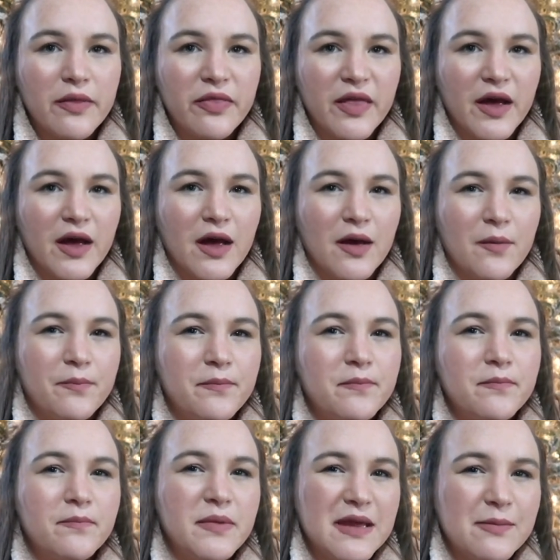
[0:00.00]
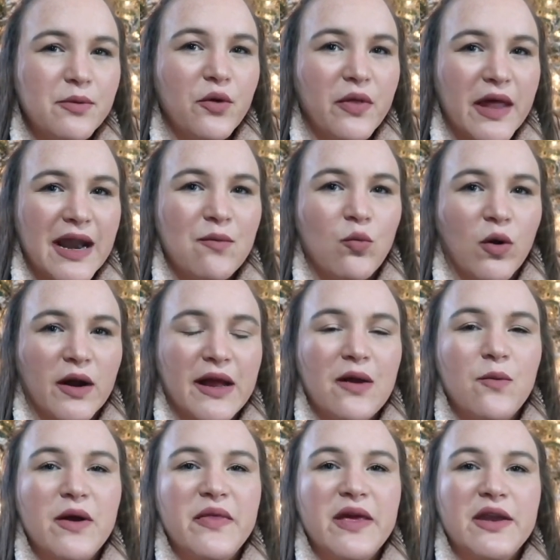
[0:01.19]
the people that I'm working
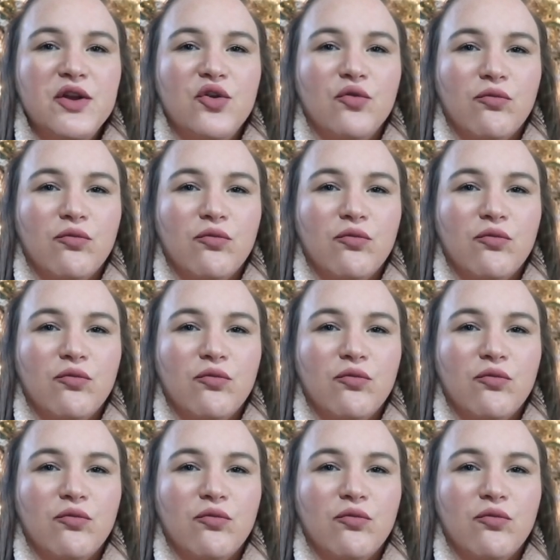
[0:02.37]
with in